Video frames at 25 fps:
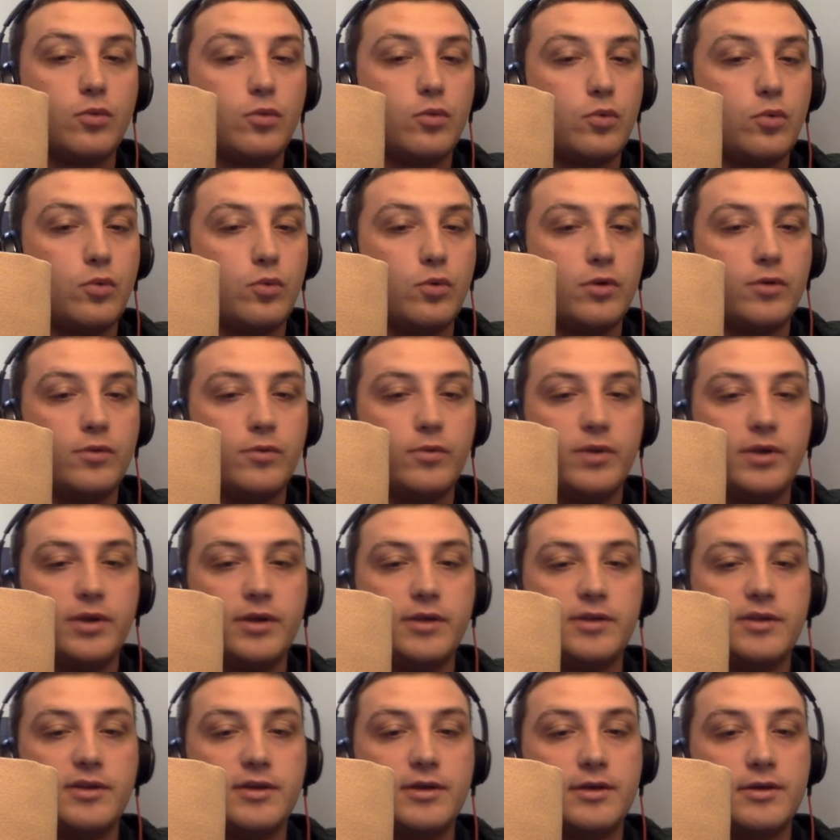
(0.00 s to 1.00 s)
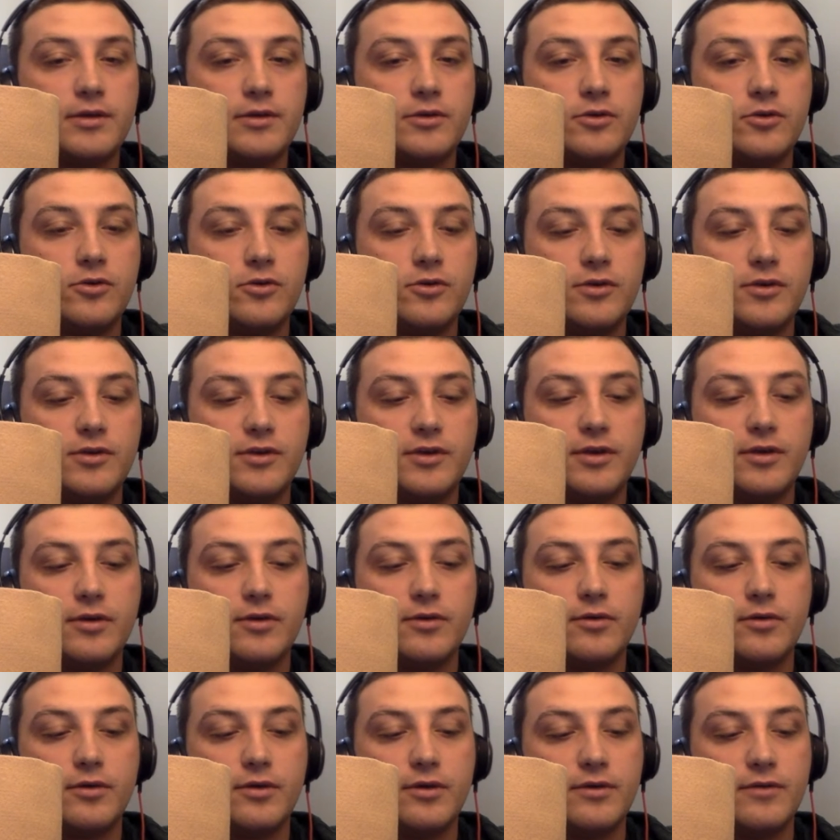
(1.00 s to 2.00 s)
one way that you can
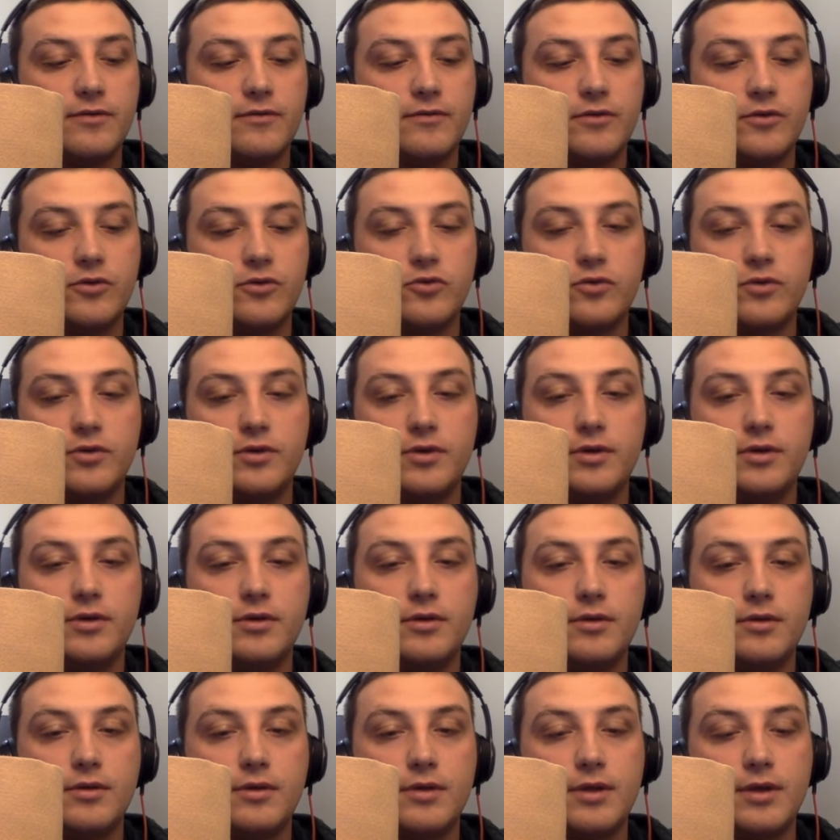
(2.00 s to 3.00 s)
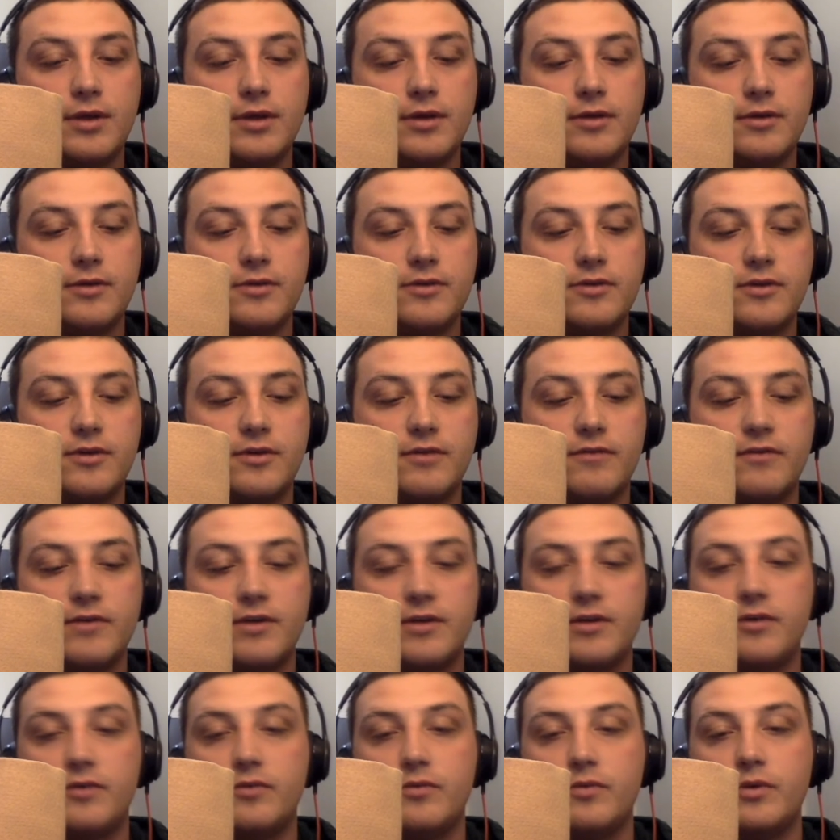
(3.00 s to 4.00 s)
tell if a tree is
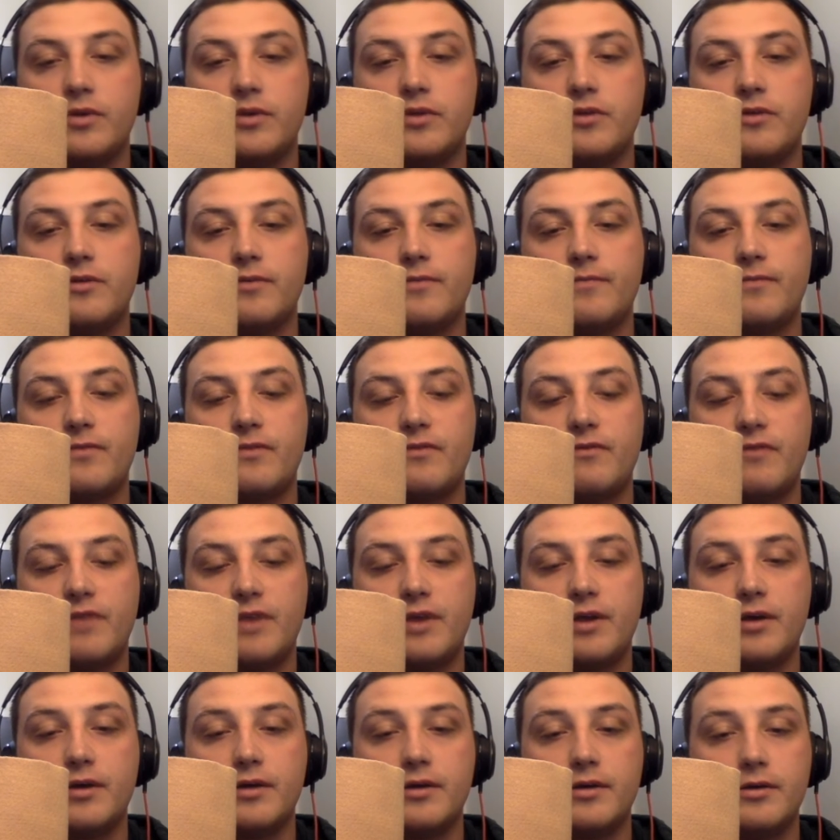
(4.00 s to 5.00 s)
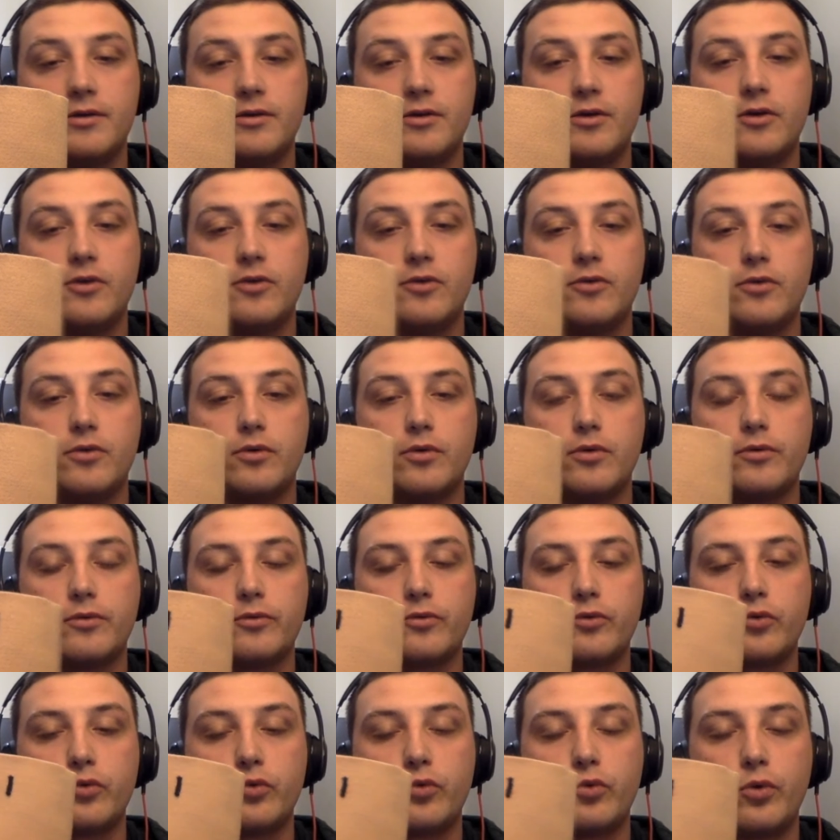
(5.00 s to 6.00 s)
infected with Phytophthora
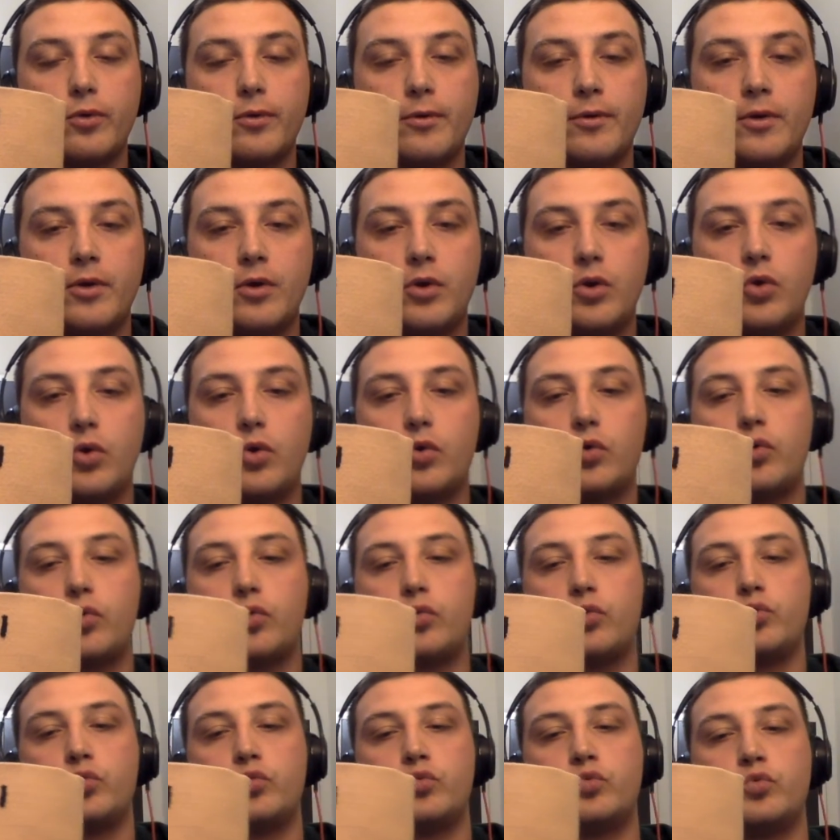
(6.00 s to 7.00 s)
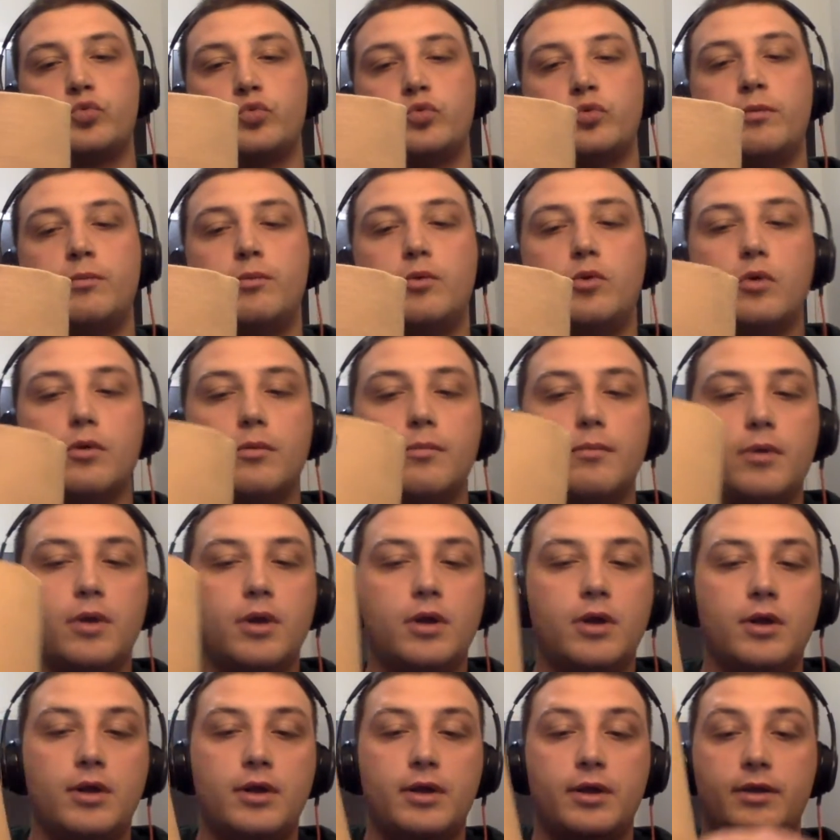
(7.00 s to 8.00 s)
ramorum.
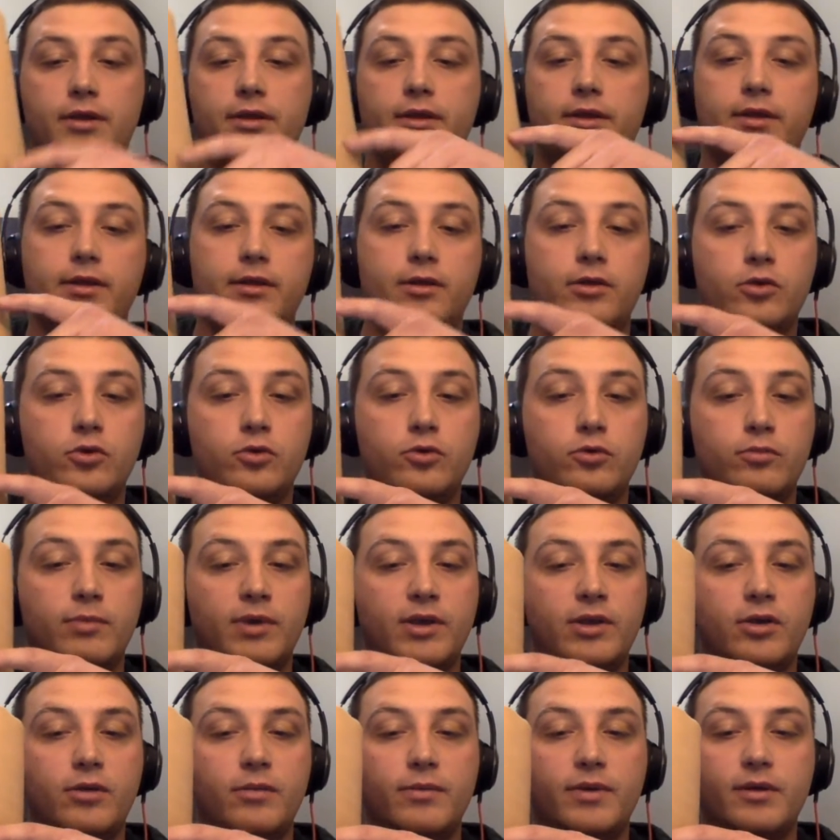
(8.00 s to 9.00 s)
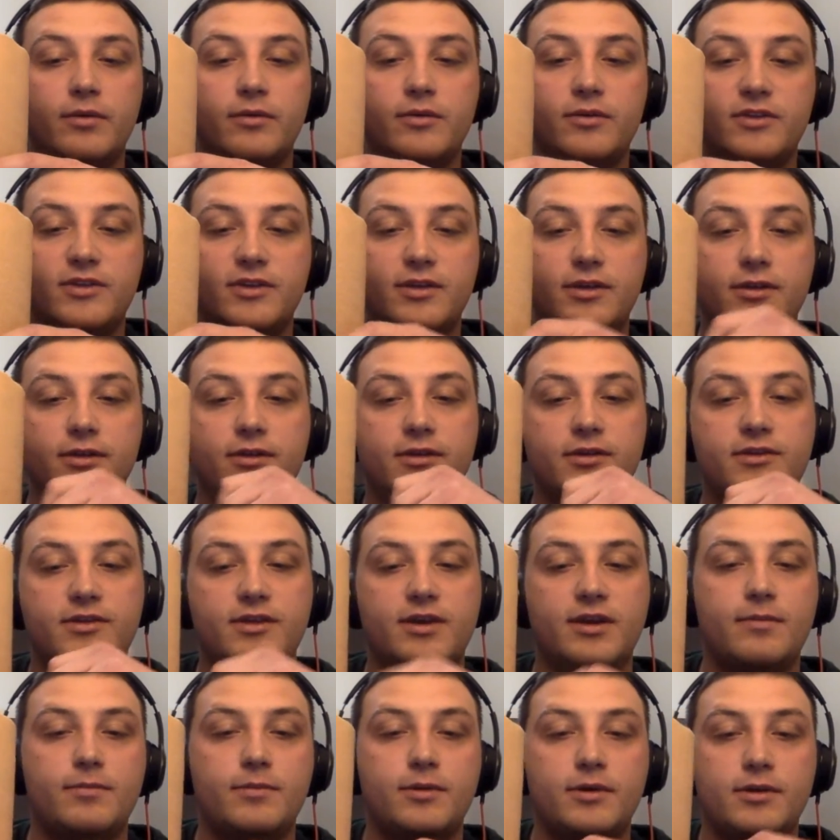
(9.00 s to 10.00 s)
You may not be able to see the
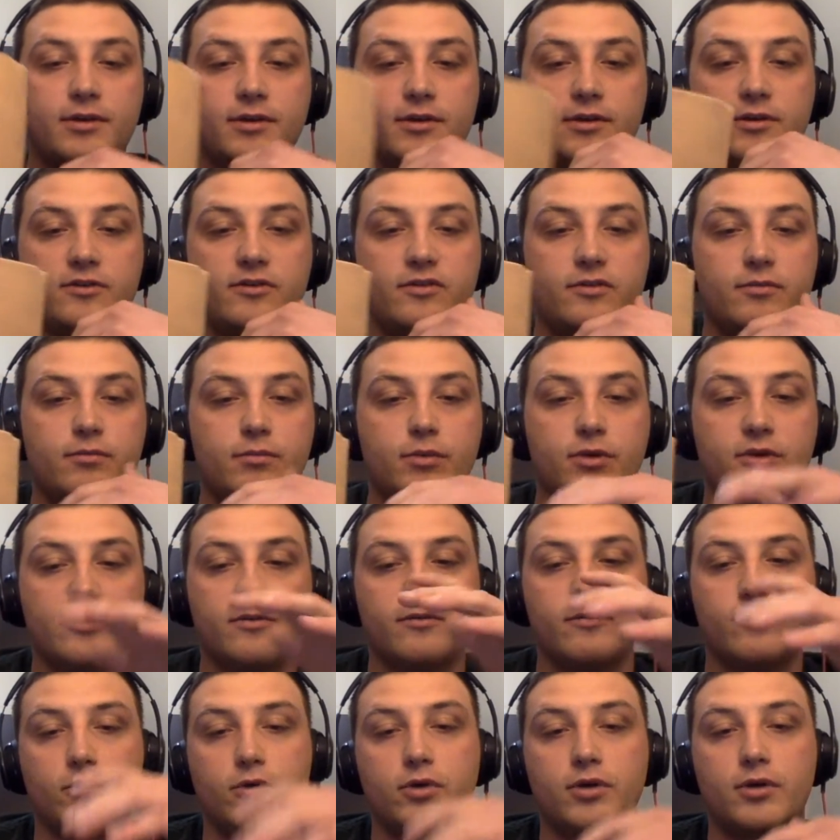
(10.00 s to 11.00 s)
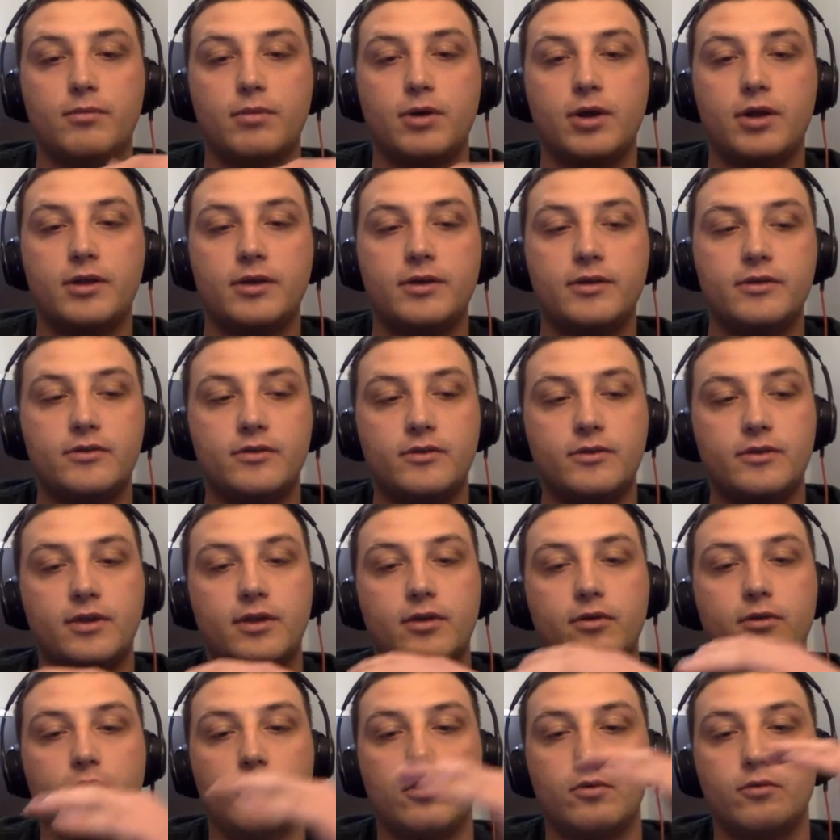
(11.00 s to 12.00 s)
sap like this, but the fruiting bodies that
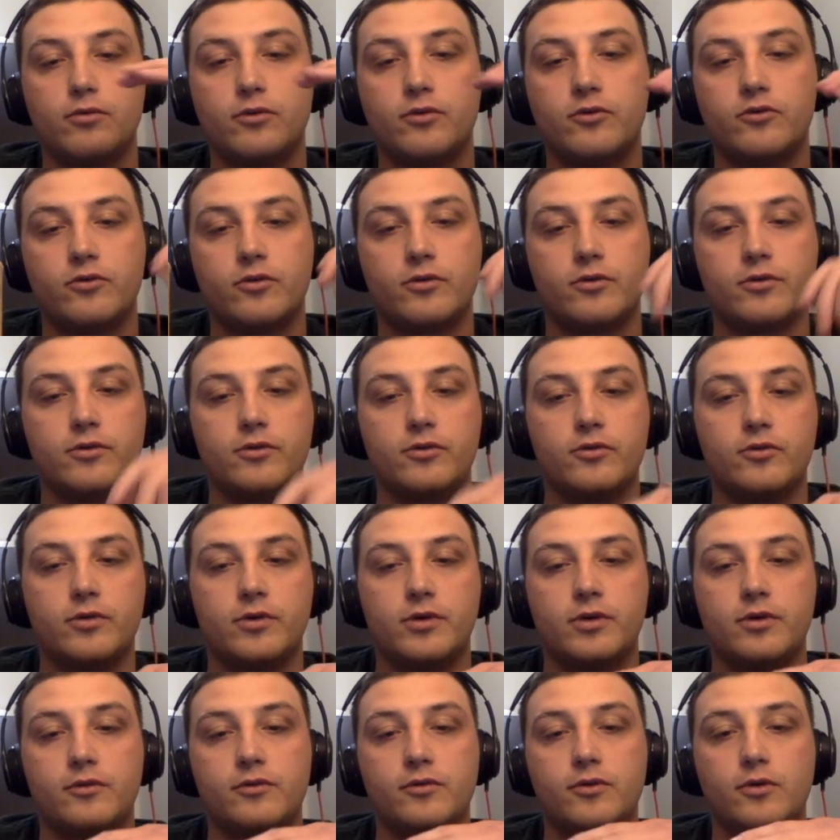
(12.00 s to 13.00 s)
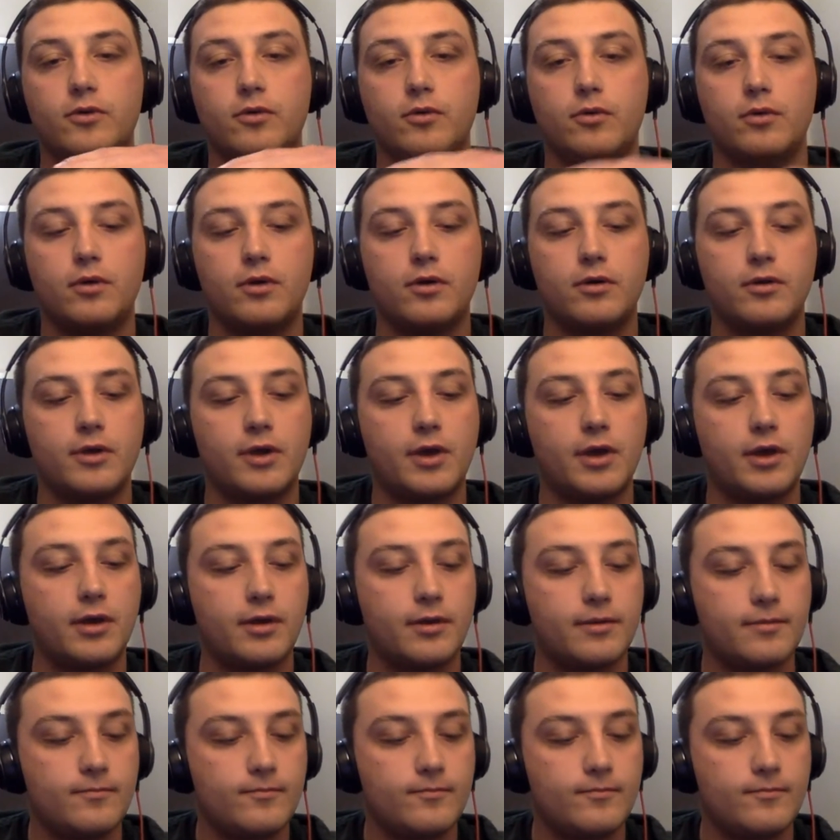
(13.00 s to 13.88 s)
are on the trunk of the tree also are dying.